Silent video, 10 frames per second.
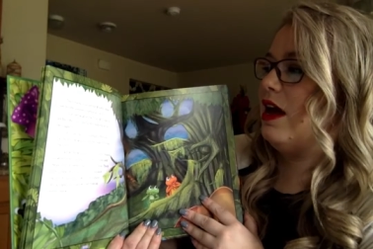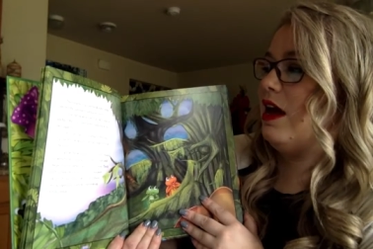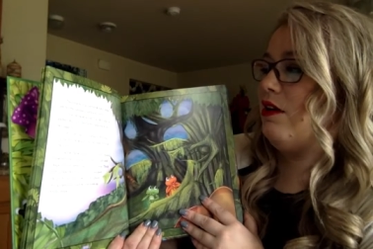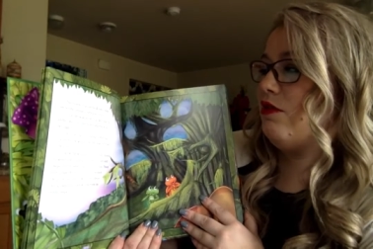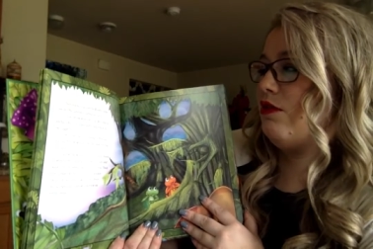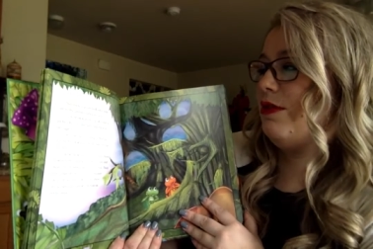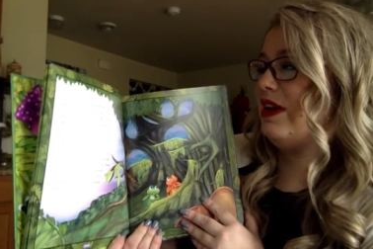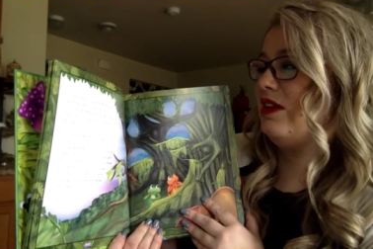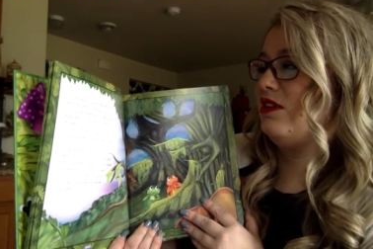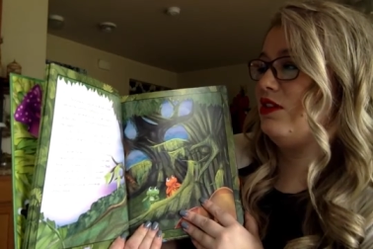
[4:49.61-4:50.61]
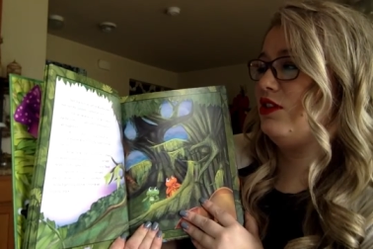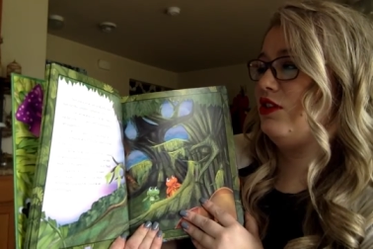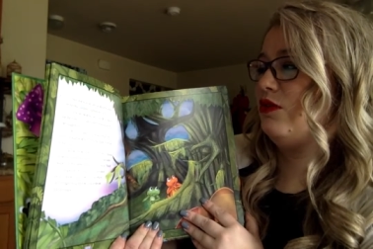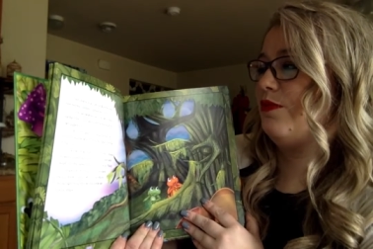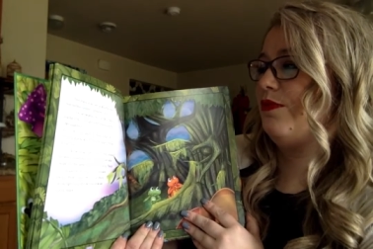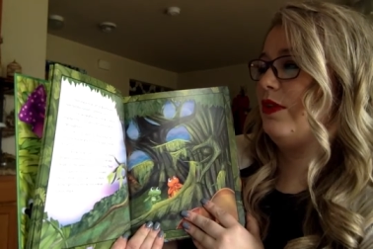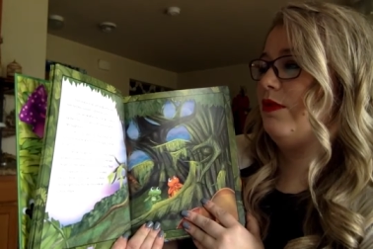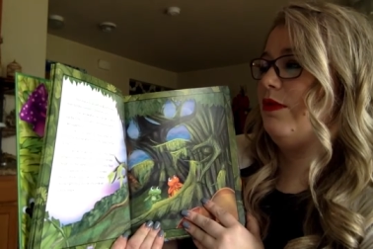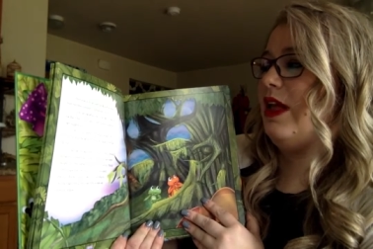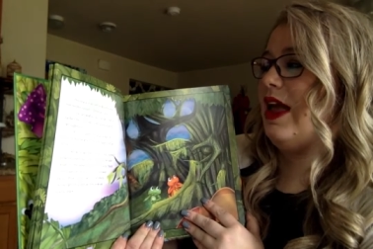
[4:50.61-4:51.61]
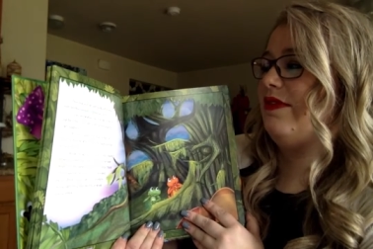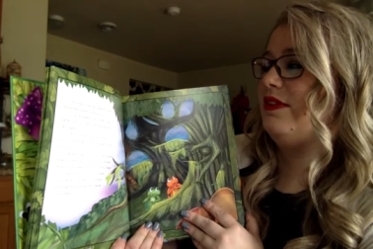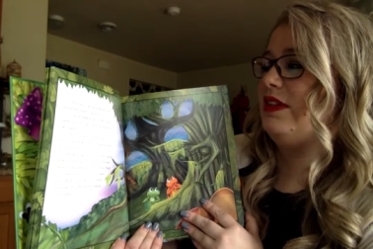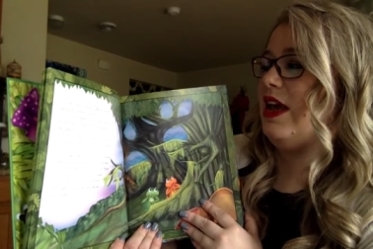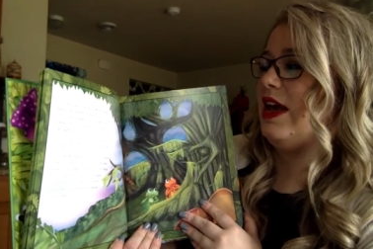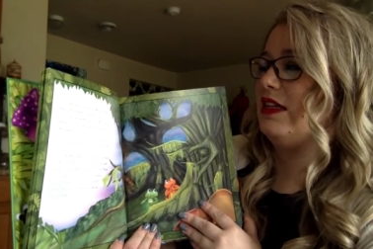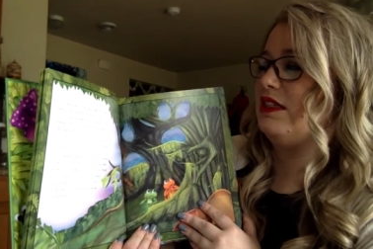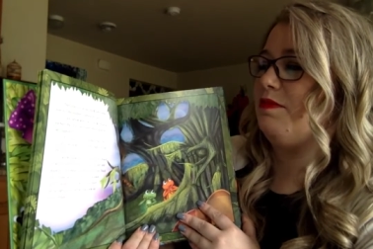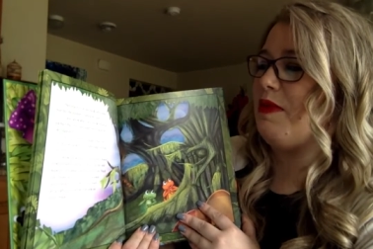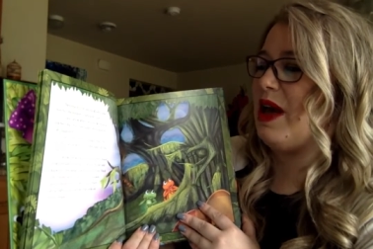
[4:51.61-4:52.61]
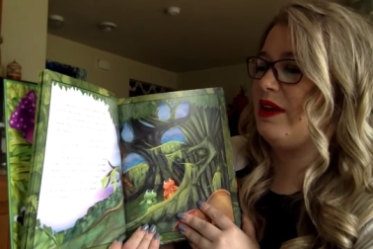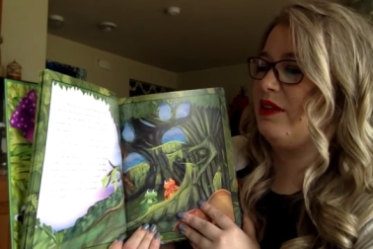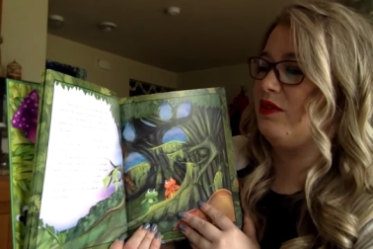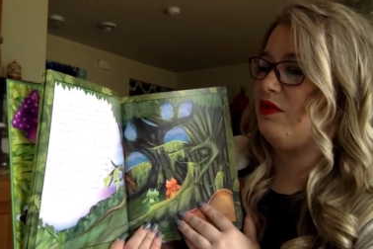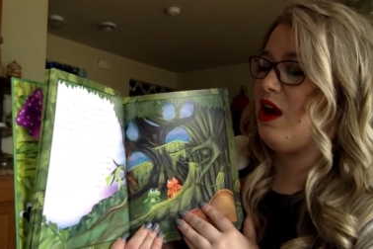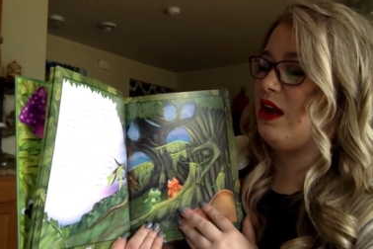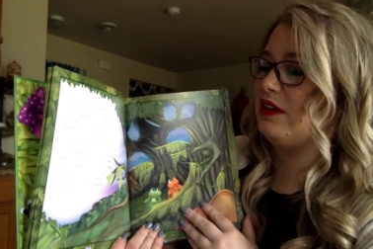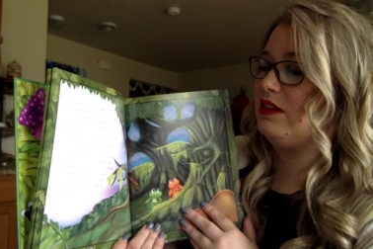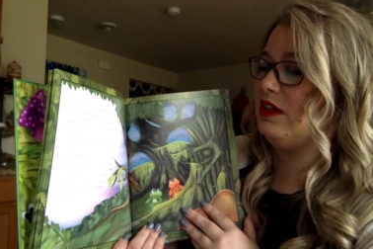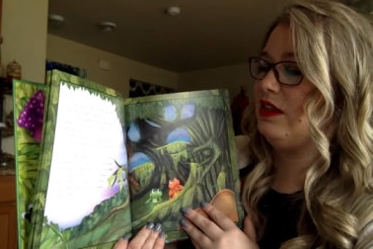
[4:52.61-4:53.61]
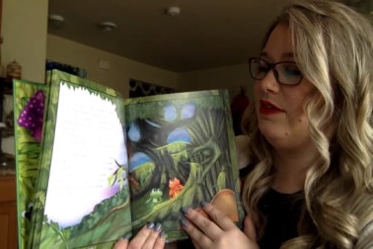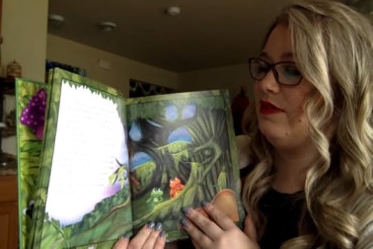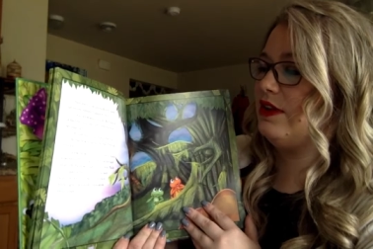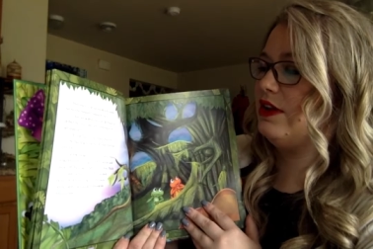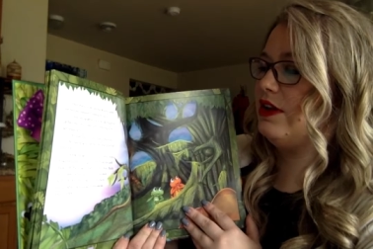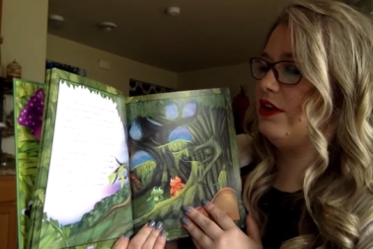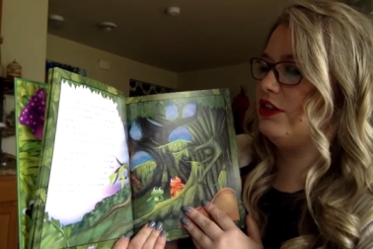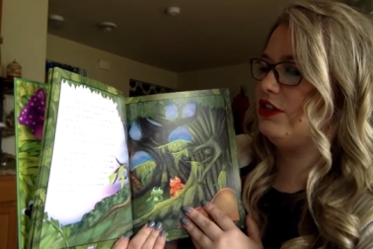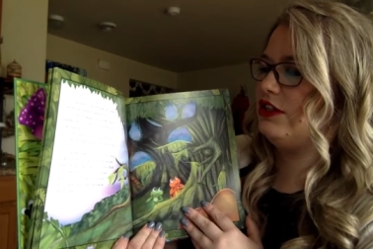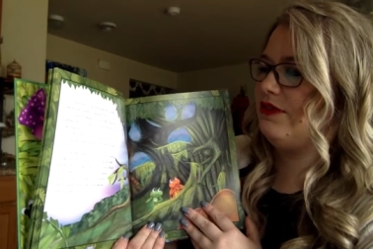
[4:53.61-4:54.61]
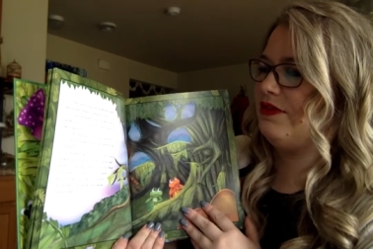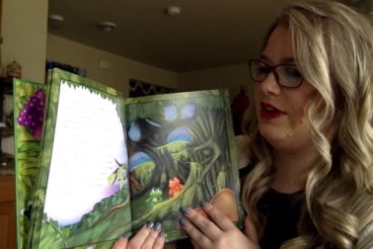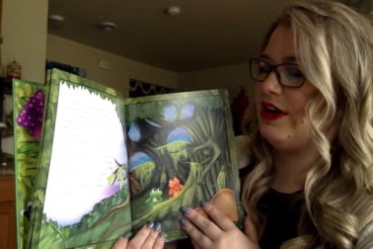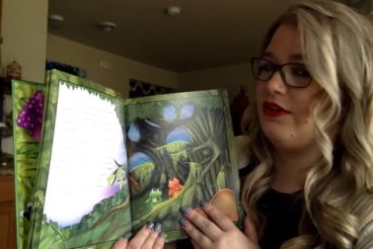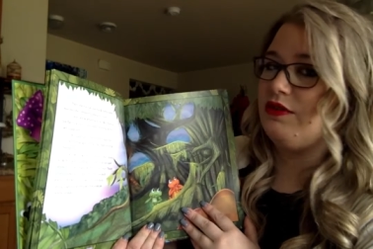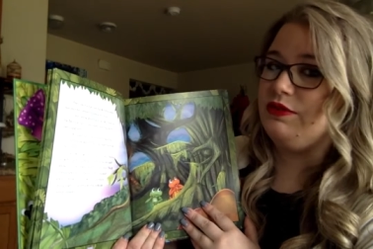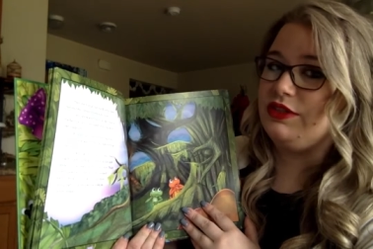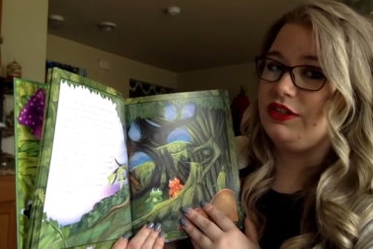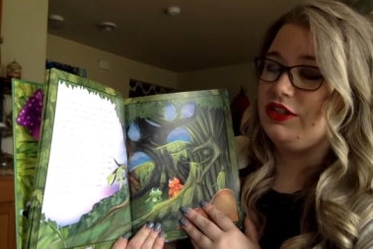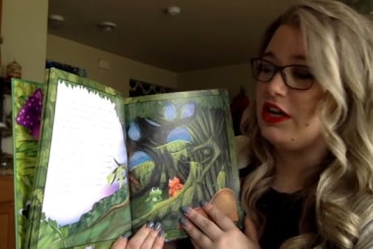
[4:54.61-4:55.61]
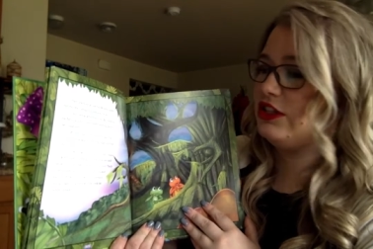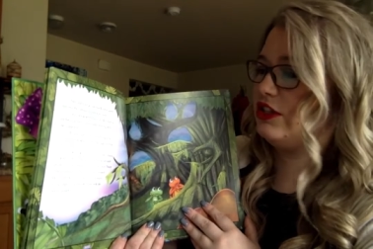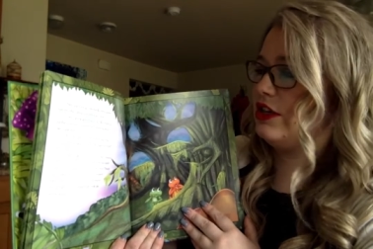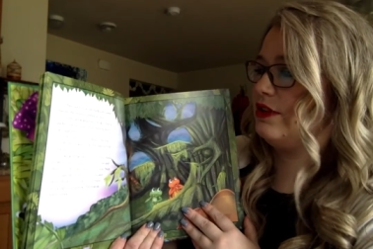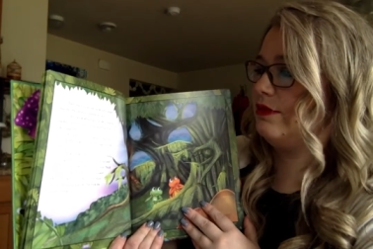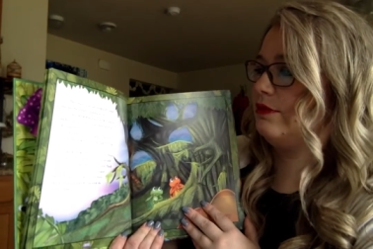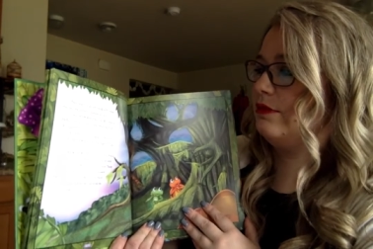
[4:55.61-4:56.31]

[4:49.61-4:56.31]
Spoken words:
I don't know what else to do. We'll have to ask Bach the Croc, said Leafin, shivering at her own suggestion.